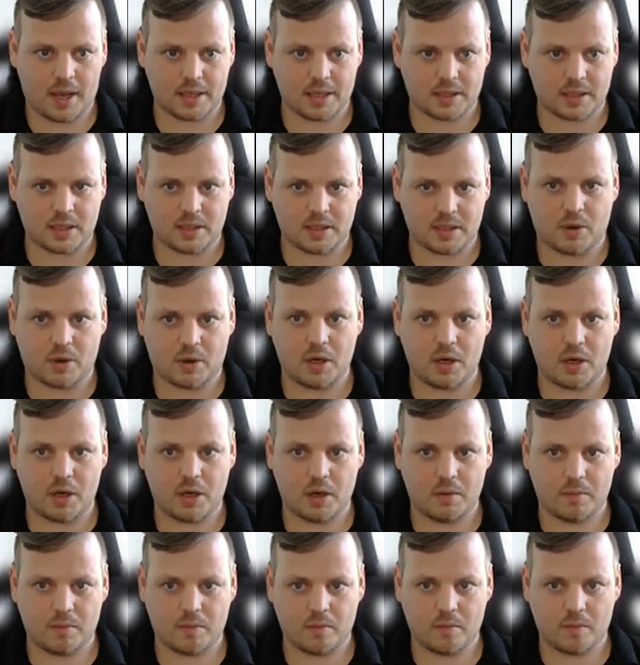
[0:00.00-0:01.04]
as its
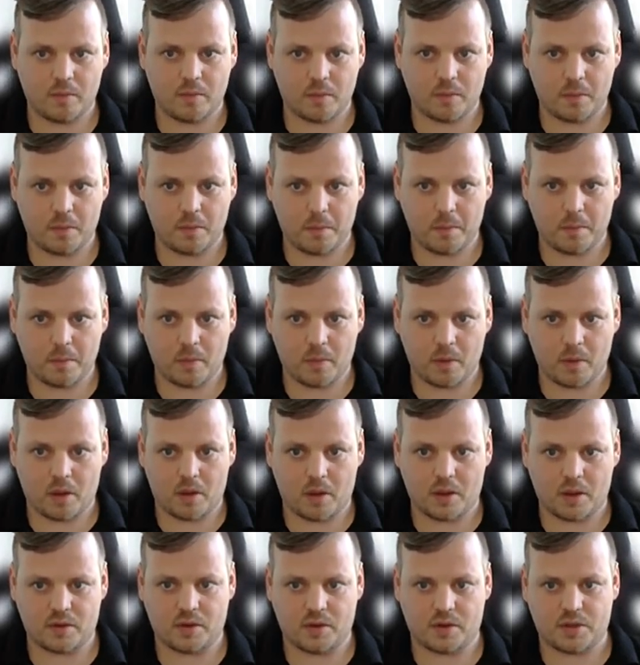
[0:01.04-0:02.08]
body.
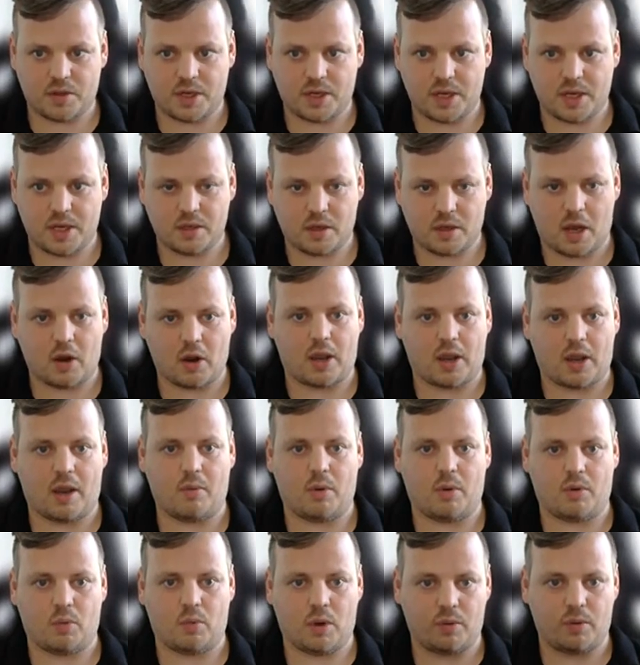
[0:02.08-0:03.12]
So JSON. Okay,
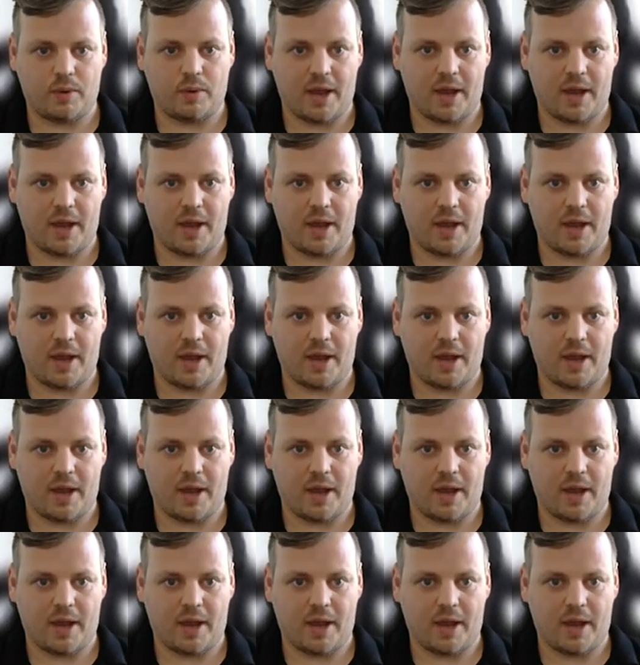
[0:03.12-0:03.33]
but what